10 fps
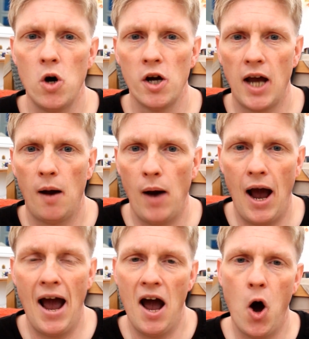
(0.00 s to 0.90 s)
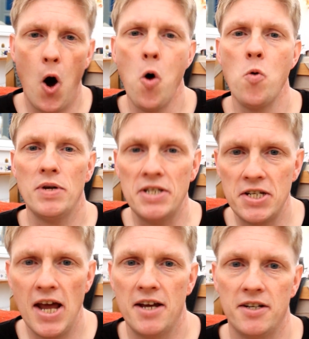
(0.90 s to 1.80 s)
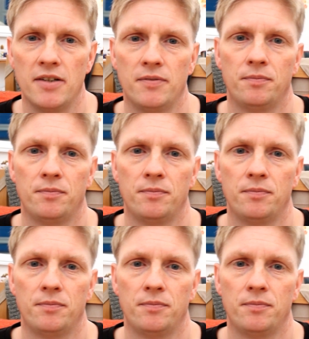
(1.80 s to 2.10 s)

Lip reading: workout at home instead.